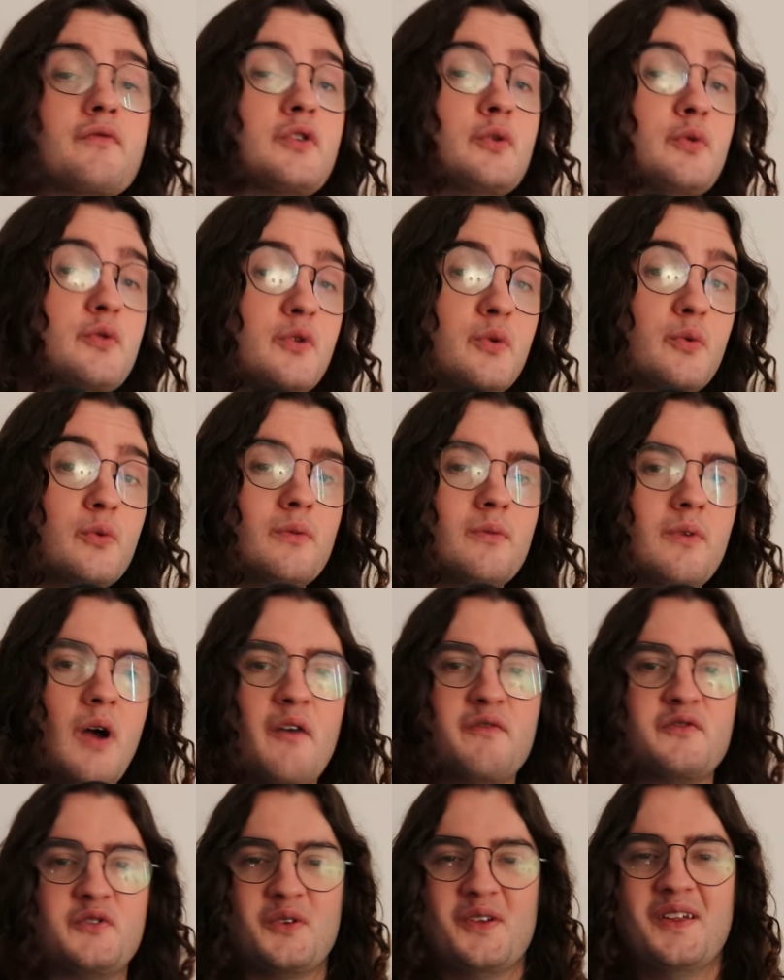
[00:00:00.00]

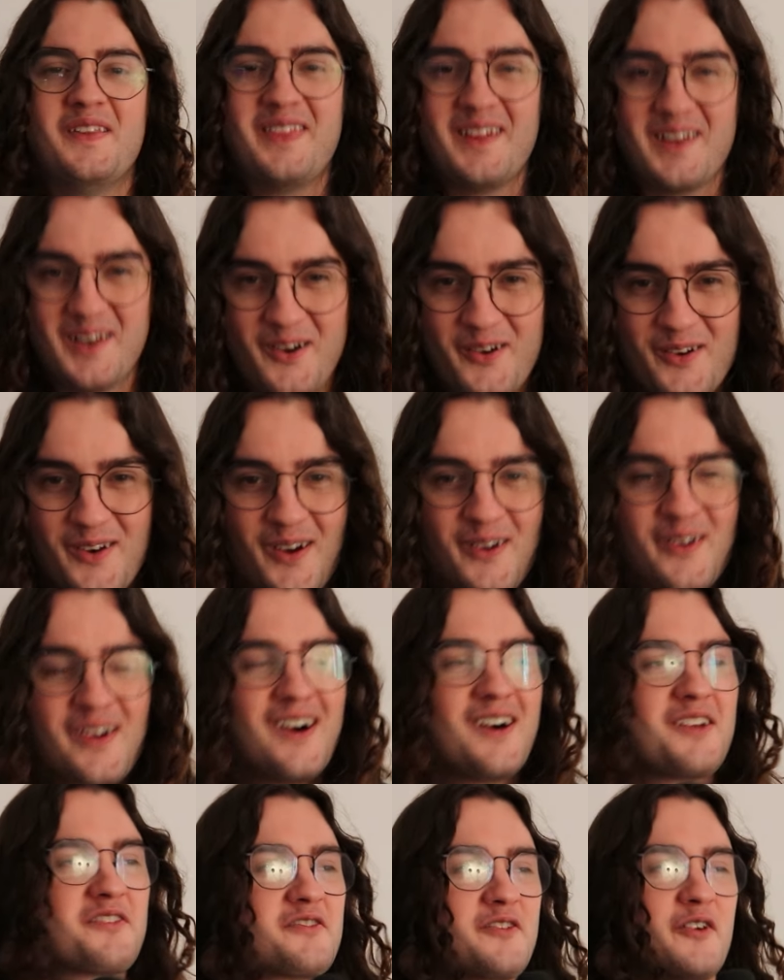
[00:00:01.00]

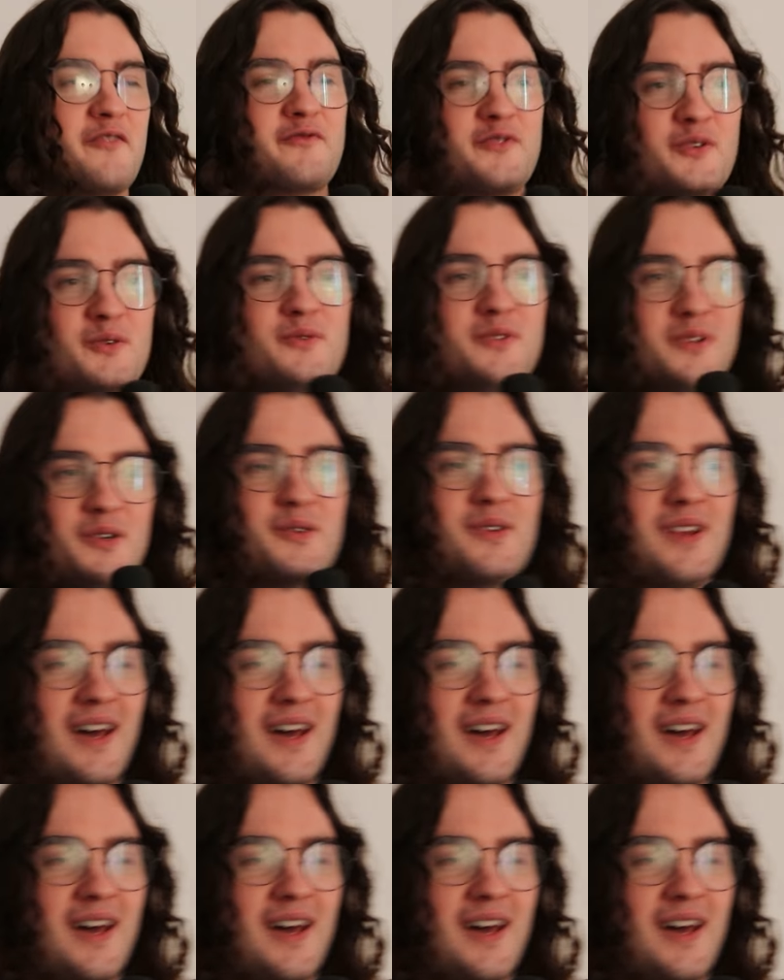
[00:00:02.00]
2/2